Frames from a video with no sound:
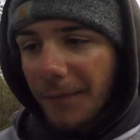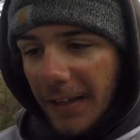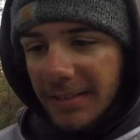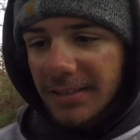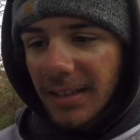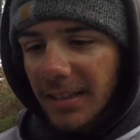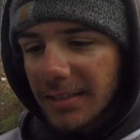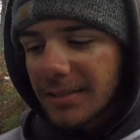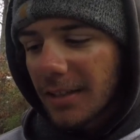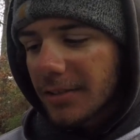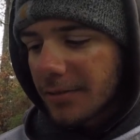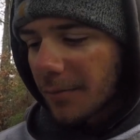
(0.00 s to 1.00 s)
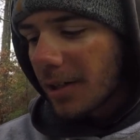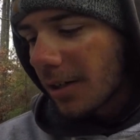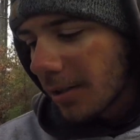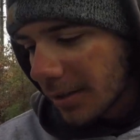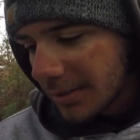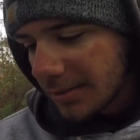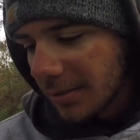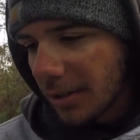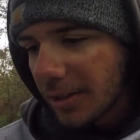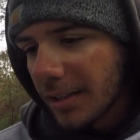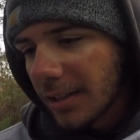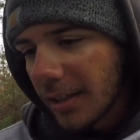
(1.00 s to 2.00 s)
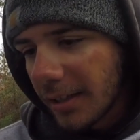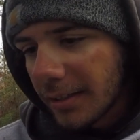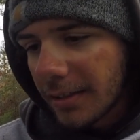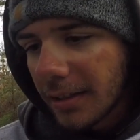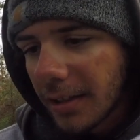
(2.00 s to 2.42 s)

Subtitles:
If they send us out tomorrow, it's looking like